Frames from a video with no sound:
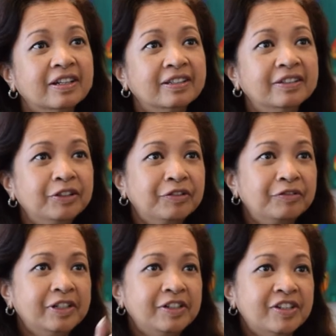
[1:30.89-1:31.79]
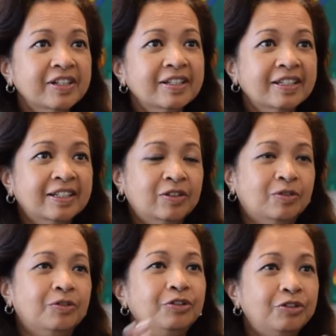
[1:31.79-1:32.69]
Either you have religion
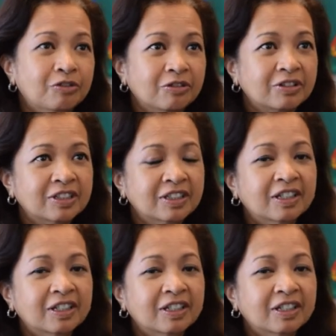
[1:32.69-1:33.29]
or you don't.